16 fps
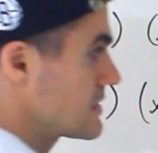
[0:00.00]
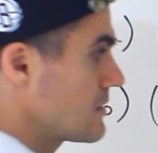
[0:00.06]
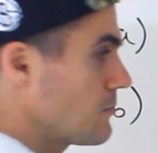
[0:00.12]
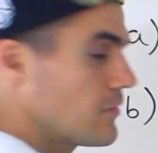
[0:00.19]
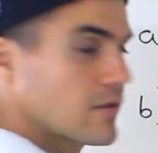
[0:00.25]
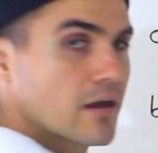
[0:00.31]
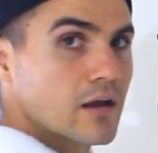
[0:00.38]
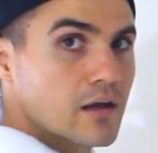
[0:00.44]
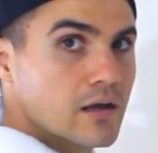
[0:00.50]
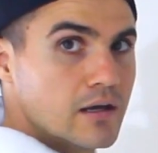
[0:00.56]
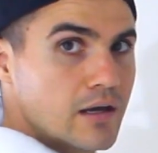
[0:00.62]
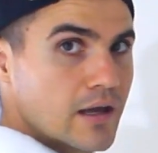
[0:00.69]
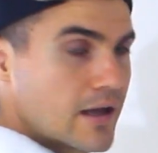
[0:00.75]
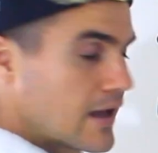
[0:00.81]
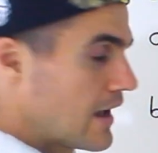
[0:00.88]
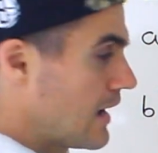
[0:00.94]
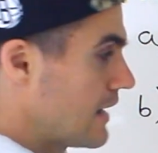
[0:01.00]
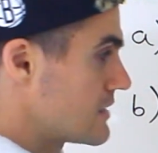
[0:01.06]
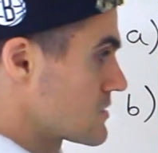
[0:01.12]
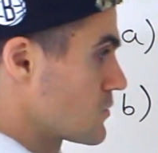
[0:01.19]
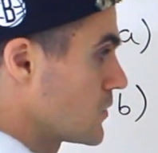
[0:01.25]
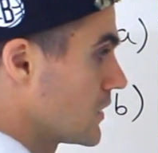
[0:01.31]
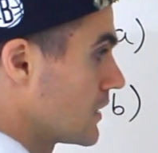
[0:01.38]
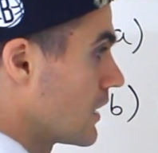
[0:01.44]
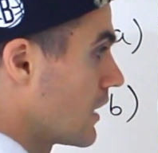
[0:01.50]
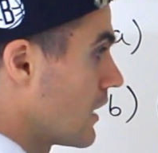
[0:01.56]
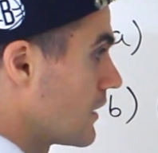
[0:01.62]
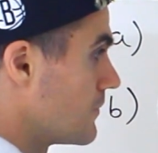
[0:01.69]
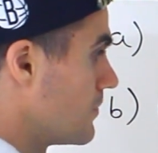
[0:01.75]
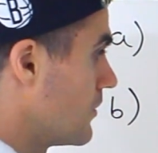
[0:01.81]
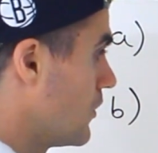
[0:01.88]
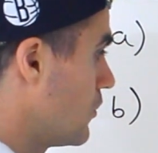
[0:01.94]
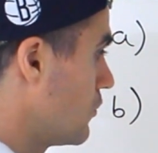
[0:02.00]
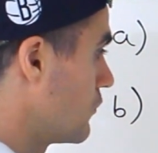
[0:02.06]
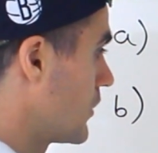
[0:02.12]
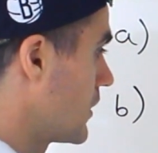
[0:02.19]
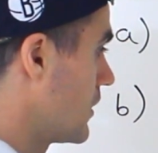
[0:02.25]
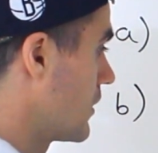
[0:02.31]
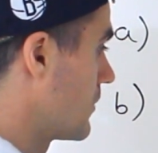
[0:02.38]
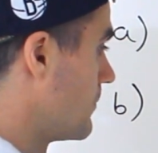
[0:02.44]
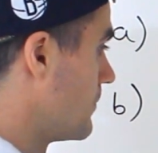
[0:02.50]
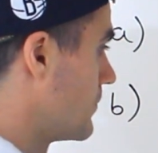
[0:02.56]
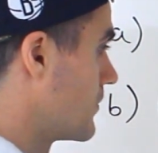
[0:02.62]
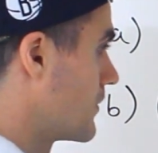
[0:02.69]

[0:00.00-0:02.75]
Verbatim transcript: same thing as we got over here.